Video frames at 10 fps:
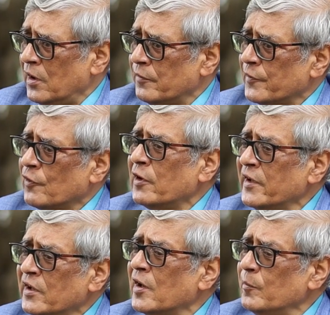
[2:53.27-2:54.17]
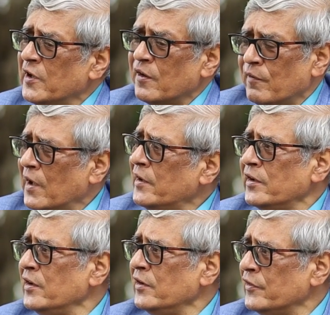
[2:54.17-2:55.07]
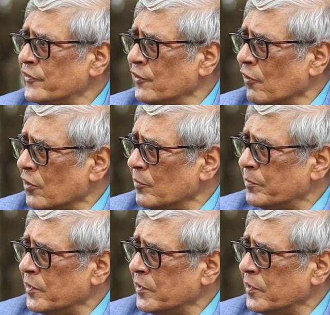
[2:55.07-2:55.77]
It was called Income Inequality in East Europe.